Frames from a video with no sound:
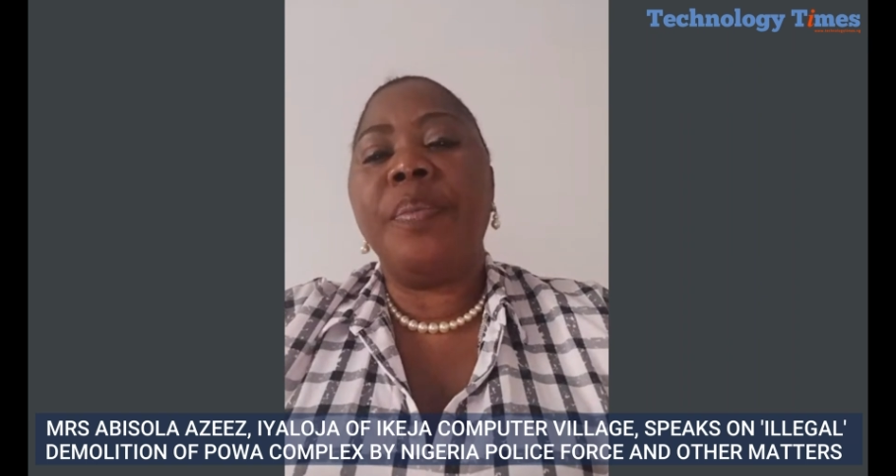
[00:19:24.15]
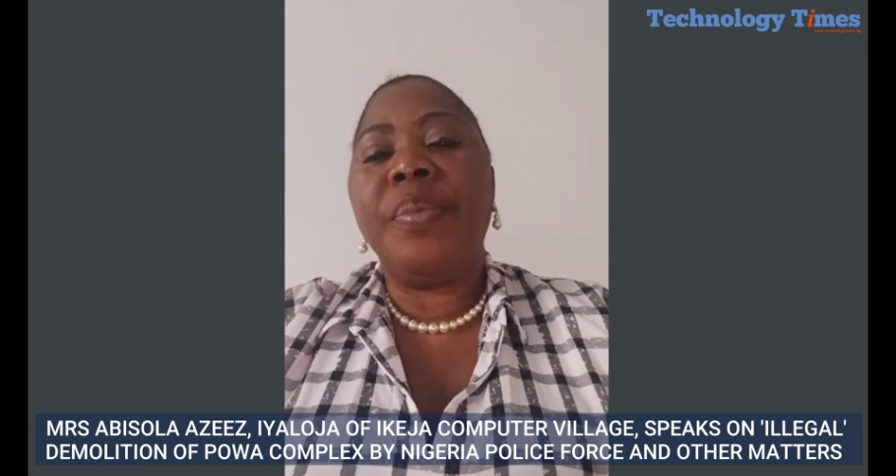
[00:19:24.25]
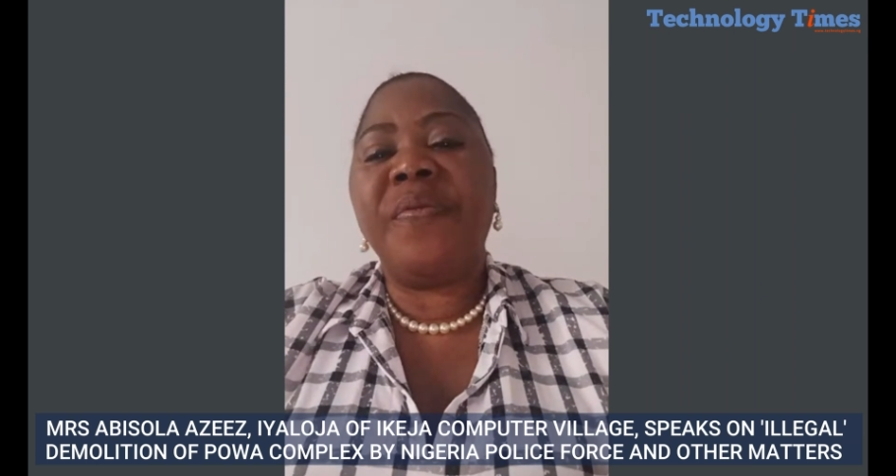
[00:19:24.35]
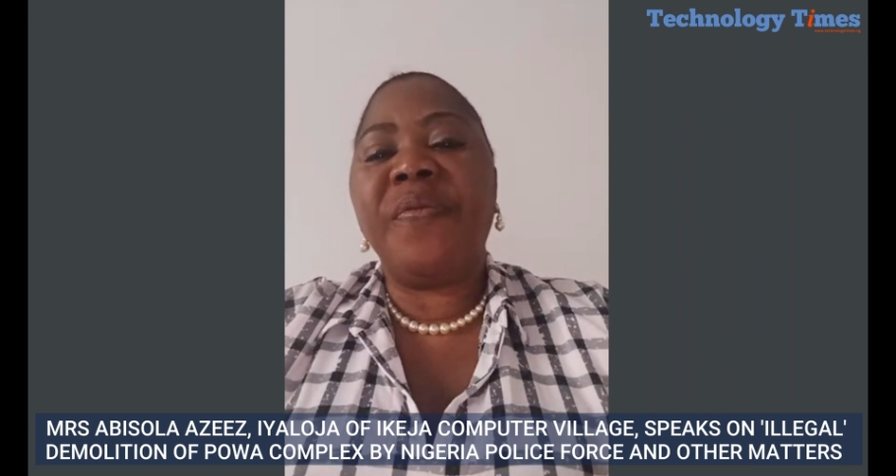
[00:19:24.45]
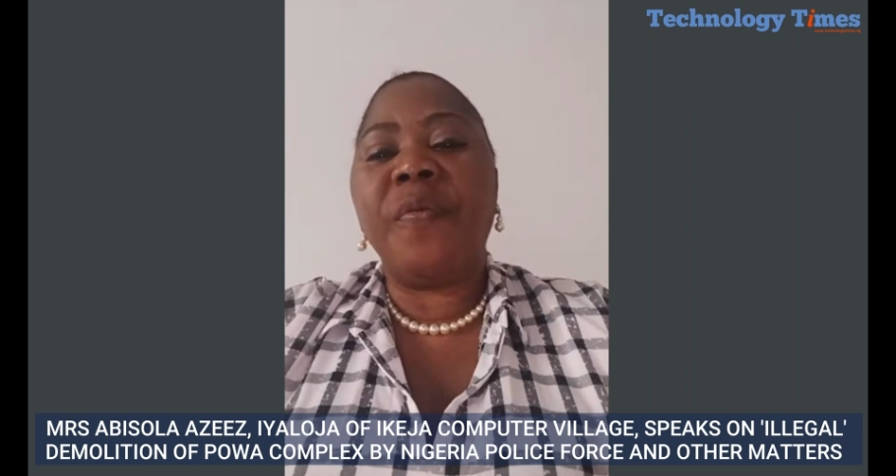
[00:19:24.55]

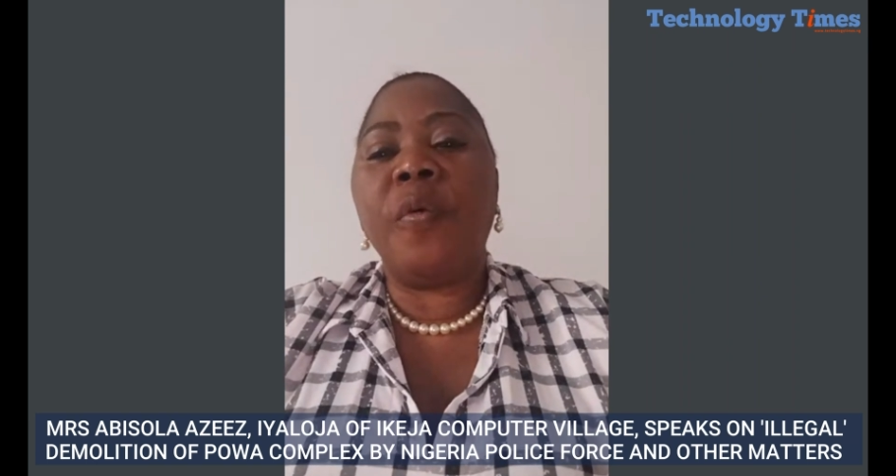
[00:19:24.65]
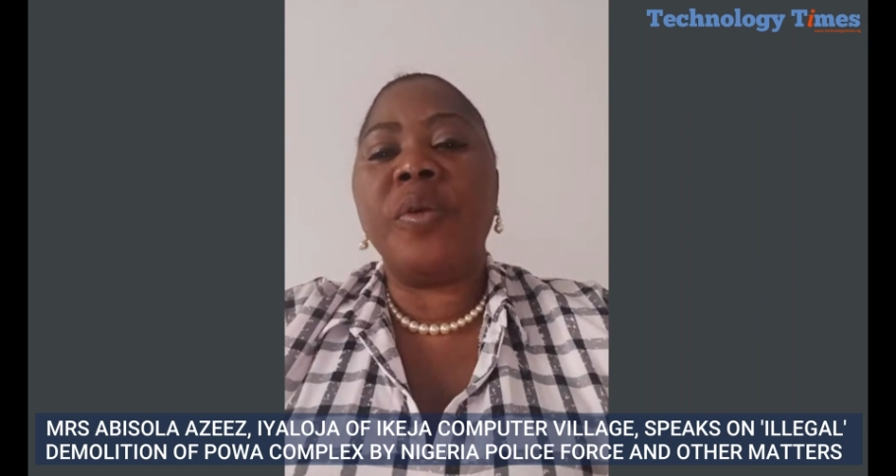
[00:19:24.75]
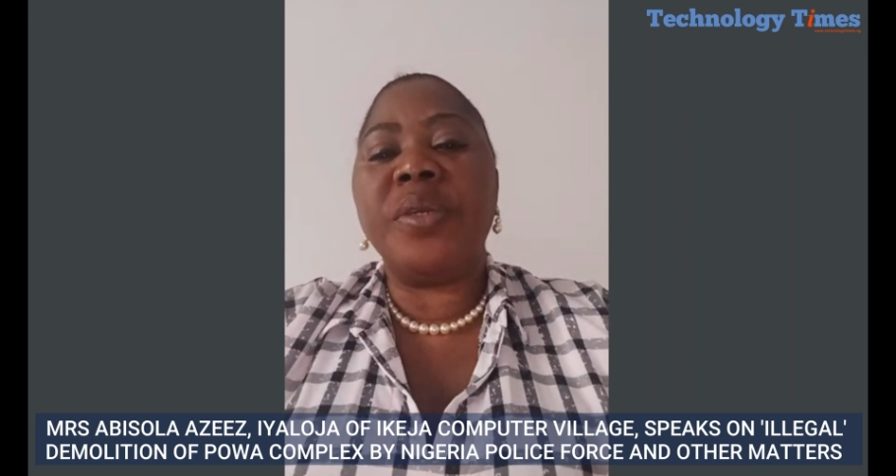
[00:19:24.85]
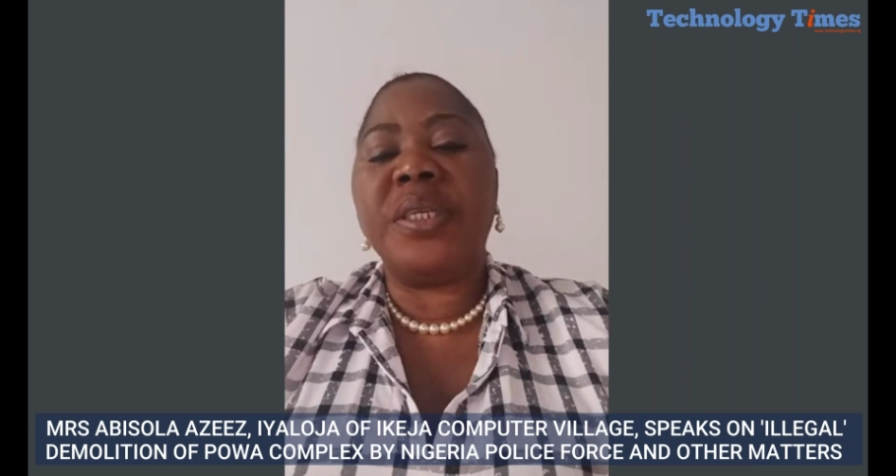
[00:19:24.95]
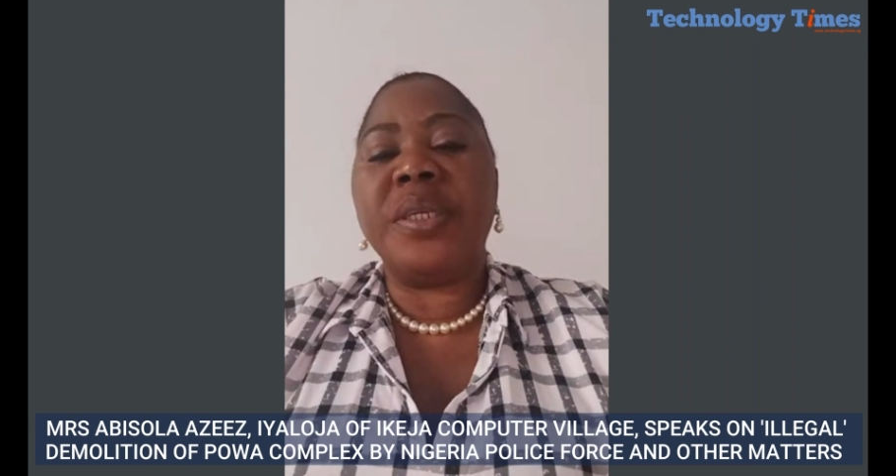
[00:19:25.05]
before
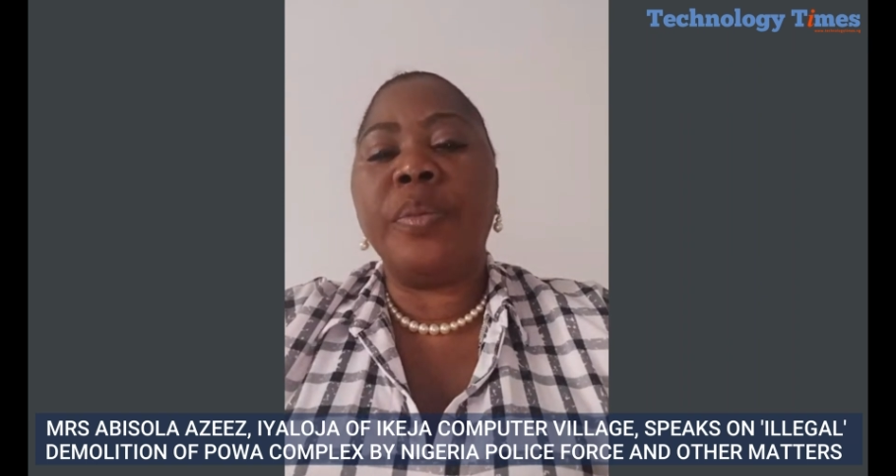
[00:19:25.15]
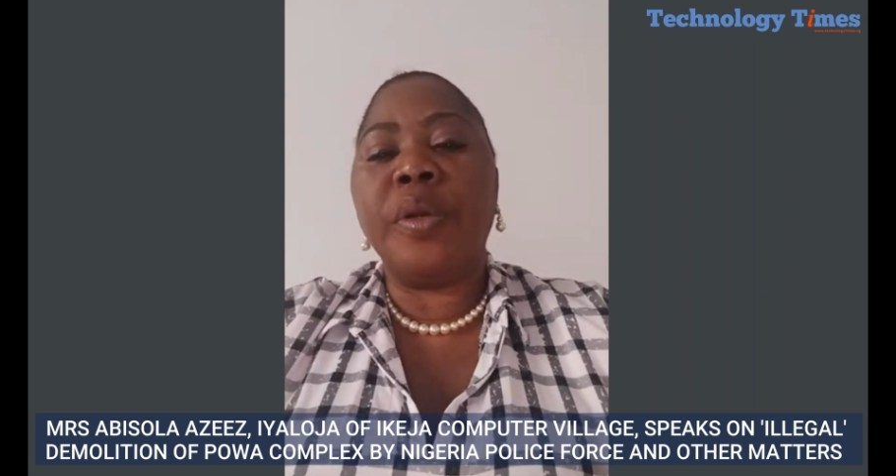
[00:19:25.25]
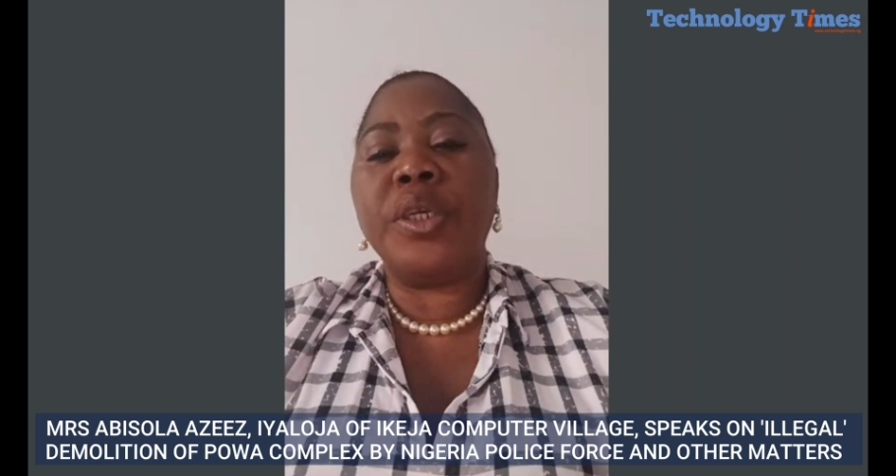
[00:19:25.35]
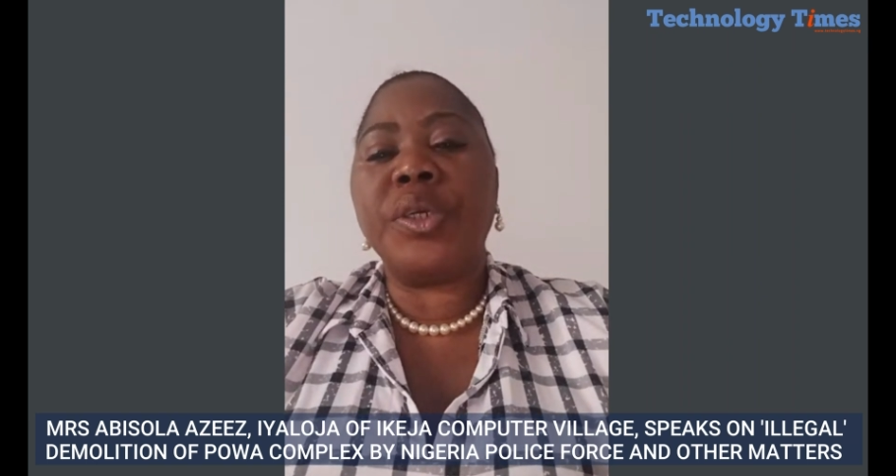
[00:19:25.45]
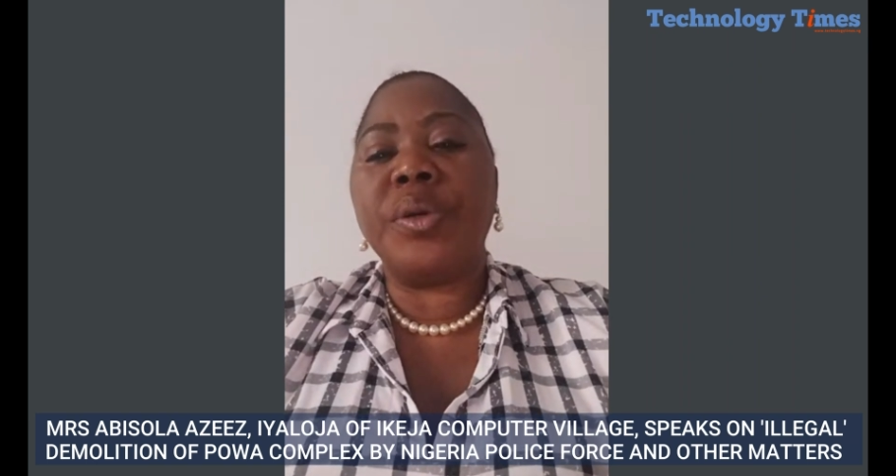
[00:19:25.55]
the
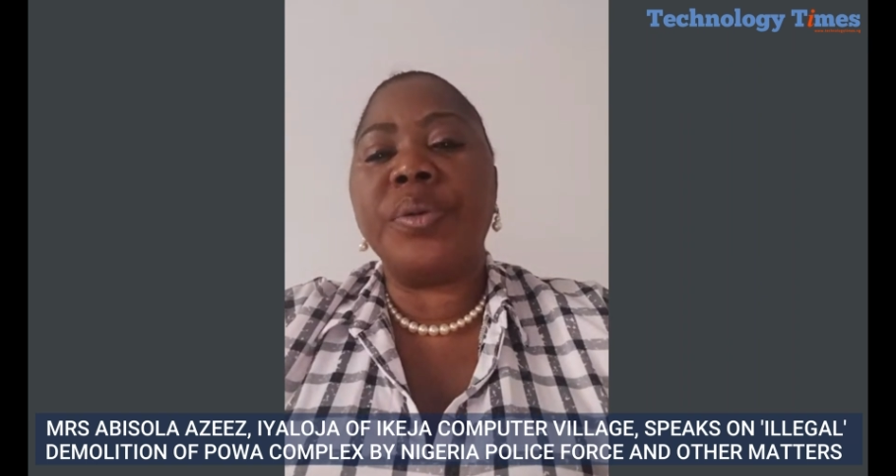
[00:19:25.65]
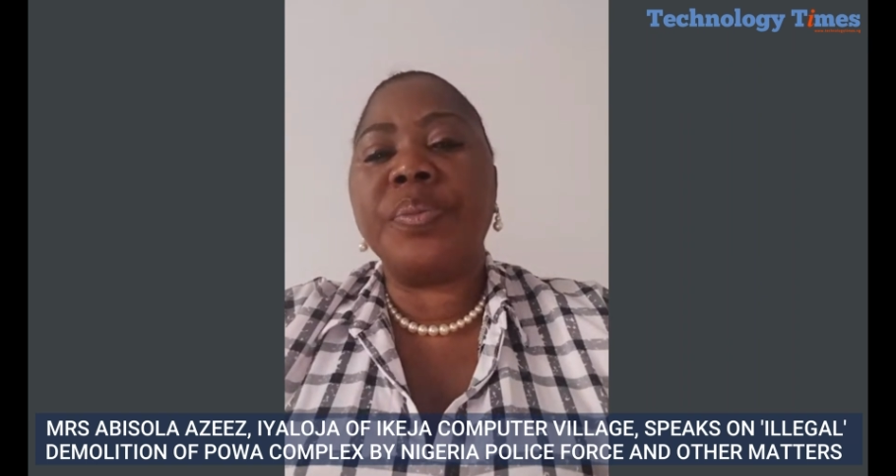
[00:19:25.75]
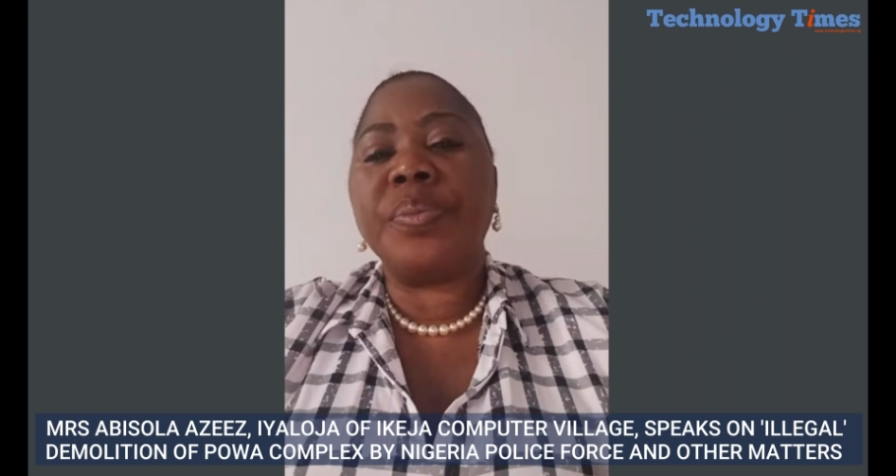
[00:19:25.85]
demolition.